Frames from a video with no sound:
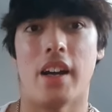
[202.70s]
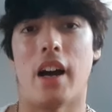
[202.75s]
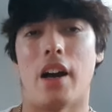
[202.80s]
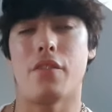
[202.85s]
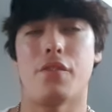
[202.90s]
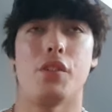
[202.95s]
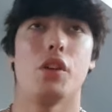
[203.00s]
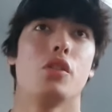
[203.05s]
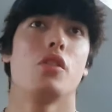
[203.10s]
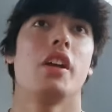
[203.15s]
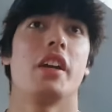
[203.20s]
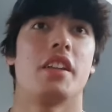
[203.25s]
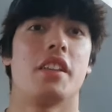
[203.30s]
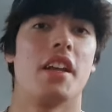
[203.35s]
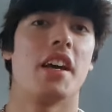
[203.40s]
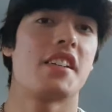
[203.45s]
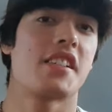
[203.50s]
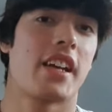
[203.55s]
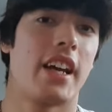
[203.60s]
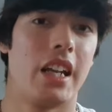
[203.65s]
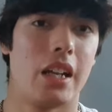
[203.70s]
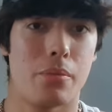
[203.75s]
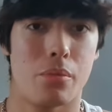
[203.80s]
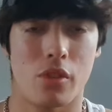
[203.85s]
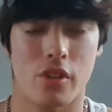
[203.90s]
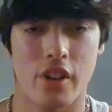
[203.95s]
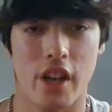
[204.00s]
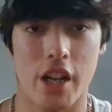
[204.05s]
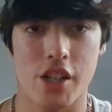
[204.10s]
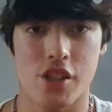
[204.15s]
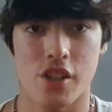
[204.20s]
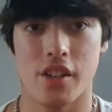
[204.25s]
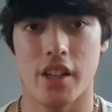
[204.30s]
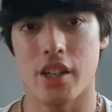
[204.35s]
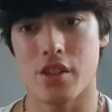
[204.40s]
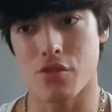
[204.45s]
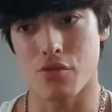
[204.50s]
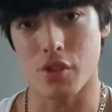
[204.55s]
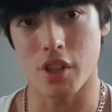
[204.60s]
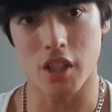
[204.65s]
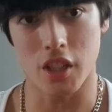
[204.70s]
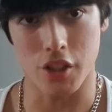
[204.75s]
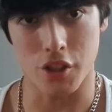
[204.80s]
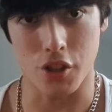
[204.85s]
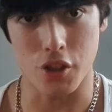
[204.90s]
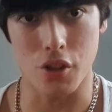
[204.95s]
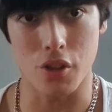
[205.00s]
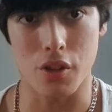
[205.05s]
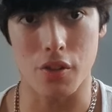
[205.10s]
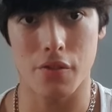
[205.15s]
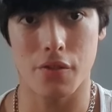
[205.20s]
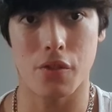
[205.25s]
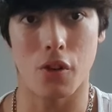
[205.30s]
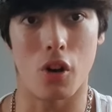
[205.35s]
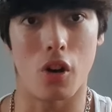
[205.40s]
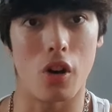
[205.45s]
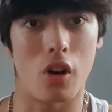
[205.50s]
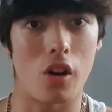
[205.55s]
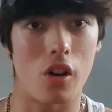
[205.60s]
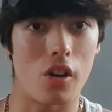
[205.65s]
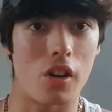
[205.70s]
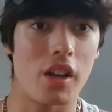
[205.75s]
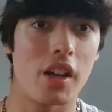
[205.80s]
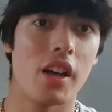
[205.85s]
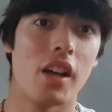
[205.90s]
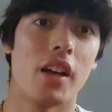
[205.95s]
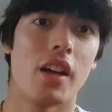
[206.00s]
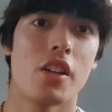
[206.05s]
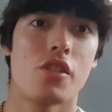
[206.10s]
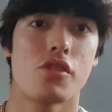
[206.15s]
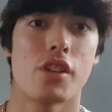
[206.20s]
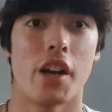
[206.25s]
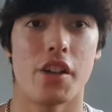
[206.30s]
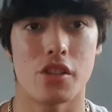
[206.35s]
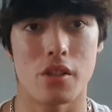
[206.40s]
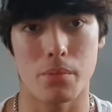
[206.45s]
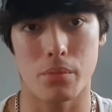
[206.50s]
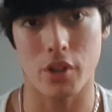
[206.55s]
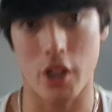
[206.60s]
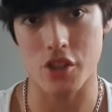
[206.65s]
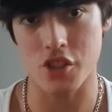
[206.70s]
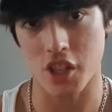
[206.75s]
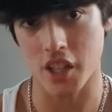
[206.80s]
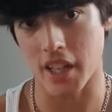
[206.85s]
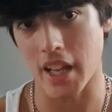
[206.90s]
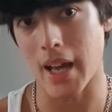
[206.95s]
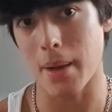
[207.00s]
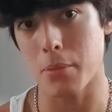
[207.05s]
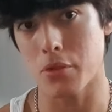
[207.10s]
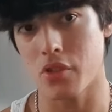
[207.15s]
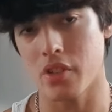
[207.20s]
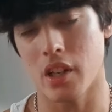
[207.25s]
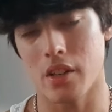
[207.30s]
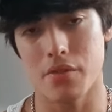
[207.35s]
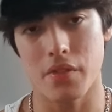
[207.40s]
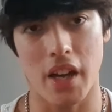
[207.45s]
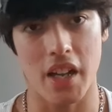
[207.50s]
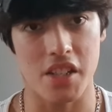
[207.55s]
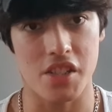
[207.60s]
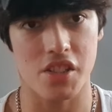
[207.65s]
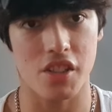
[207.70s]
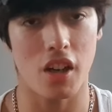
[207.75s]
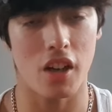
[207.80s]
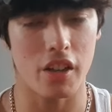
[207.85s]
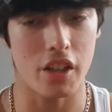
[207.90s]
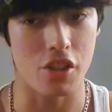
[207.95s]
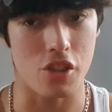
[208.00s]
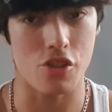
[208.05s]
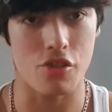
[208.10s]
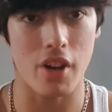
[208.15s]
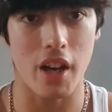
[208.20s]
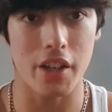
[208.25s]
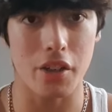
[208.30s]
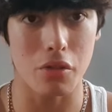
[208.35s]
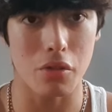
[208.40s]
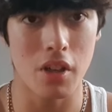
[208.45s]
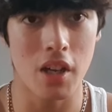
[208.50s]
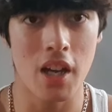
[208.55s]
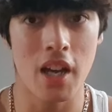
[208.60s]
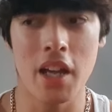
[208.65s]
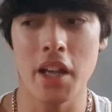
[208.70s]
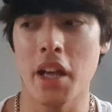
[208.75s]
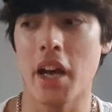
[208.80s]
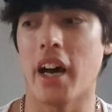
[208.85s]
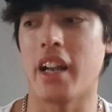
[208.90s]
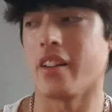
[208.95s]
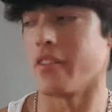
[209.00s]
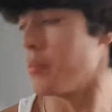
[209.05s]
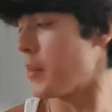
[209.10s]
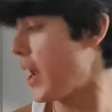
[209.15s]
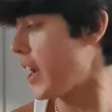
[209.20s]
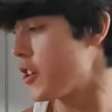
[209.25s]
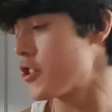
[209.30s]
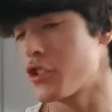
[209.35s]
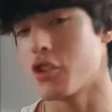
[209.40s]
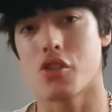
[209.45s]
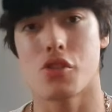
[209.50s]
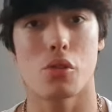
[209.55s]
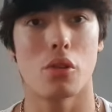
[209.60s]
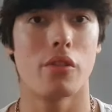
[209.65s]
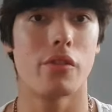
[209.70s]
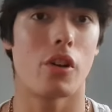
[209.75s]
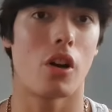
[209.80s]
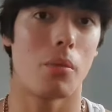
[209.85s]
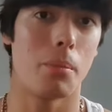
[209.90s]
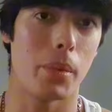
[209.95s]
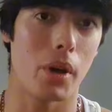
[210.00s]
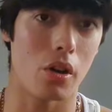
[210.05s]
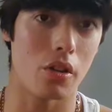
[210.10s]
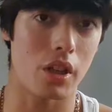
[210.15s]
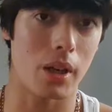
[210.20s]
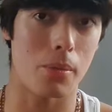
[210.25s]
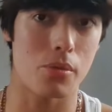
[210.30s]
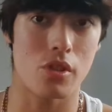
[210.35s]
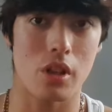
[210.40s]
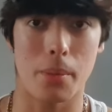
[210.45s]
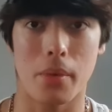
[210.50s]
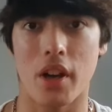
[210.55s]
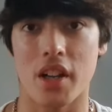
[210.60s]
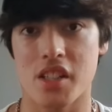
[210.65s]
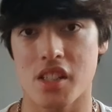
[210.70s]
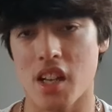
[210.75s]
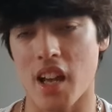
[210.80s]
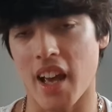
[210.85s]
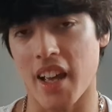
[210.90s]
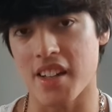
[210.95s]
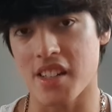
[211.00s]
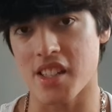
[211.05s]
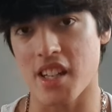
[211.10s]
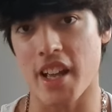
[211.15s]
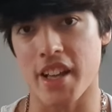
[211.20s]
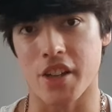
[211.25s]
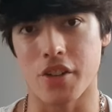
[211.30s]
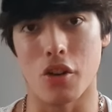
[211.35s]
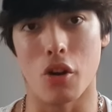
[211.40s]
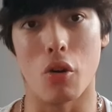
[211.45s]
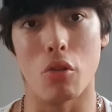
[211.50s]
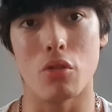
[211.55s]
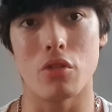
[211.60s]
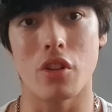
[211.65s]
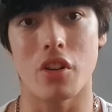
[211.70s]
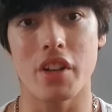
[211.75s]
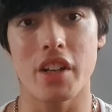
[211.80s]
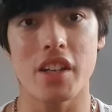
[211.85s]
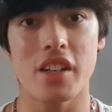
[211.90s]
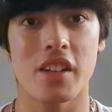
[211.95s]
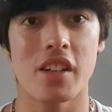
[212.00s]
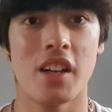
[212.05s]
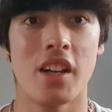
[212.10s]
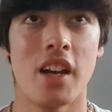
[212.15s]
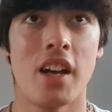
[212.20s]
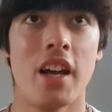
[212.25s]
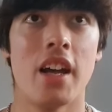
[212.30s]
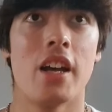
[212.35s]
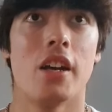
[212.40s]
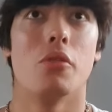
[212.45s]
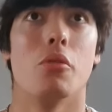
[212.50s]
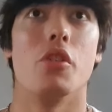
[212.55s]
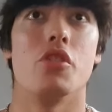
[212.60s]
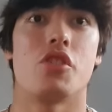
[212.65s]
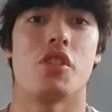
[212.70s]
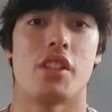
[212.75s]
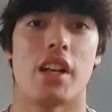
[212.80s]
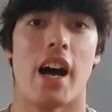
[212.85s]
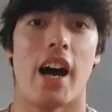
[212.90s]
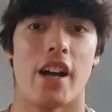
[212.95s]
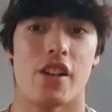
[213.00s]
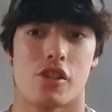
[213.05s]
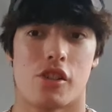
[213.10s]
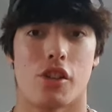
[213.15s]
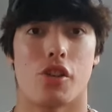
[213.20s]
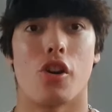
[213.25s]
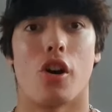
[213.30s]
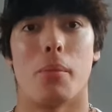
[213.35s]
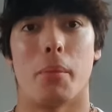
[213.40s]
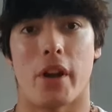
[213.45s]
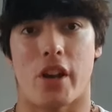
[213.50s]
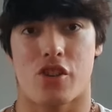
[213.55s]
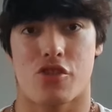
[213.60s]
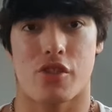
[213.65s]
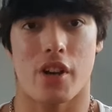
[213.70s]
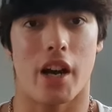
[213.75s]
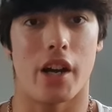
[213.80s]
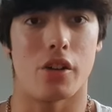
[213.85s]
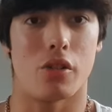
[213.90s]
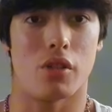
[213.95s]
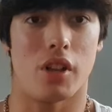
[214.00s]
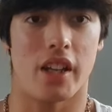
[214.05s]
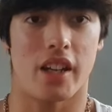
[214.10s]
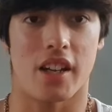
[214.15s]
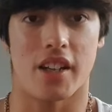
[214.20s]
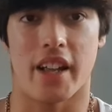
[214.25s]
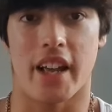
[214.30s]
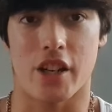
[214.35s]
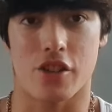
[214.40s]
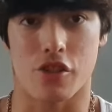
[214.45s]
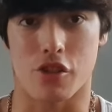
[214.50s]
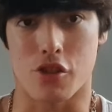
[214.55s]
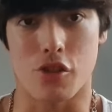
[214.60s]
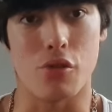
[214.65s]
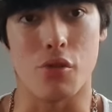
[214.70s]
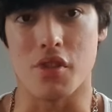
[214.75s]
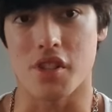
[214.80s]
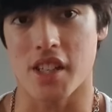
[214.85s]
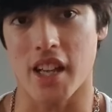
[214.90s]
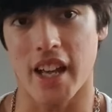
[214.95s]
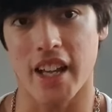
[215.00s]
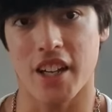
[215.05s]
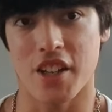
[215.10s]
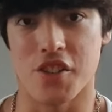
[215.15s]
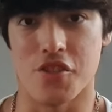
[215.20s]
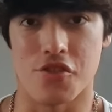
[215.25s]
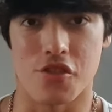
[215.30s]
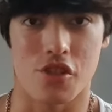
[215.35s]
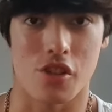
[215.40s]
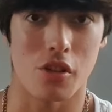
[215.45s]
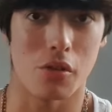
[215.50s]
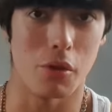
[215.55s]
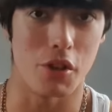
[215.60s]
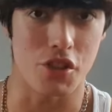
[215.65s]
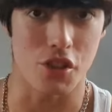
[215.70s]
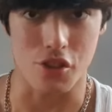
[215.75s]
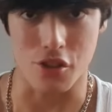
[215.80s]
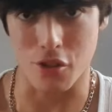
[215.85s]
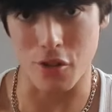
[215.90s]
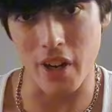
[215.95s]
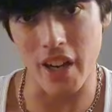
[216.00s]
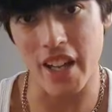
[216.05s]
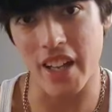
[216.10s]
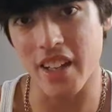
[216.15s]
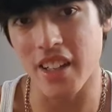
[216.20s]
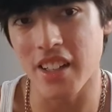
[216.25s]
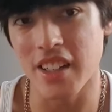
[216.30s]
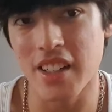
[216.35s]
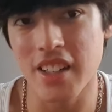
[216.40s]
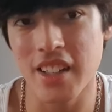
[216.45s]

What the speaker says: I feel like this kind of progression is really good for trying to bridge the gap between advanced tuck and straddle, and I've managed to so far build up to about a 10-second hold on it, which has actually got my straddle like an extra 2 seconds, which is great.